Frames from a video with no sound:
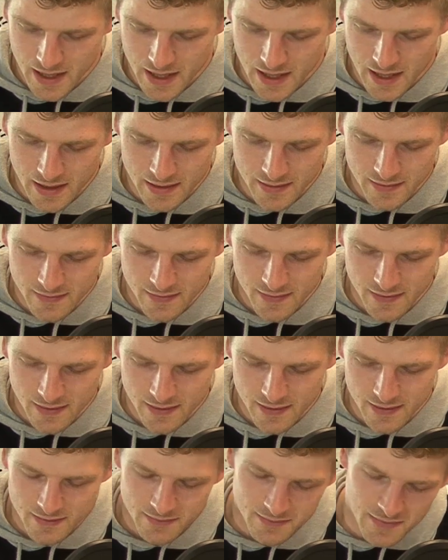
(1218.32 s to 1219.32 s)
And
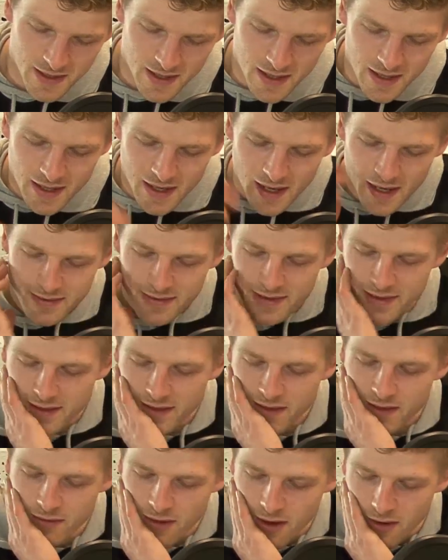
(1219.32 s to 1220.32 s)
I think
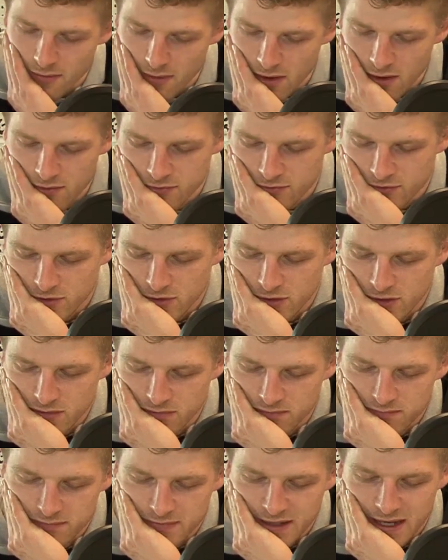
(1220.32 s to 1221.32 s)
overall,
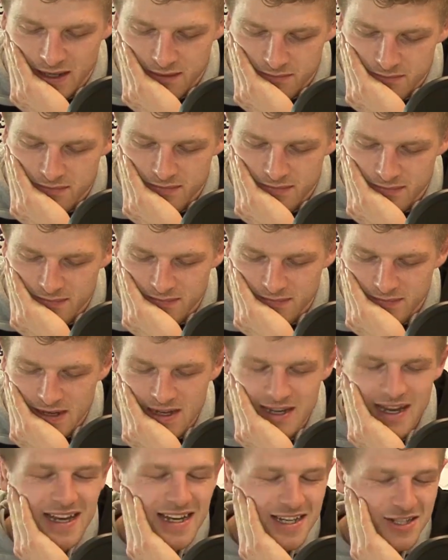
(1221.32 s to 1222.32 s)
it
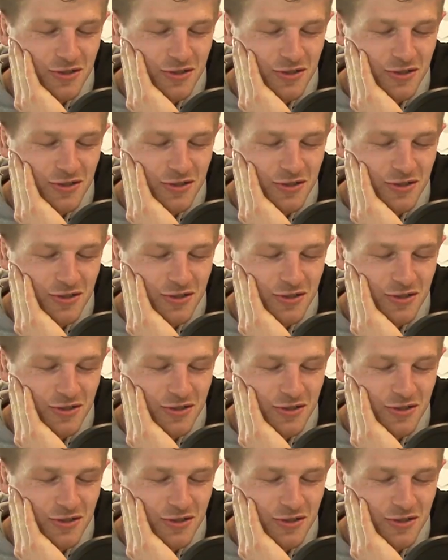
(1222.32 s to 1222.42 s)
is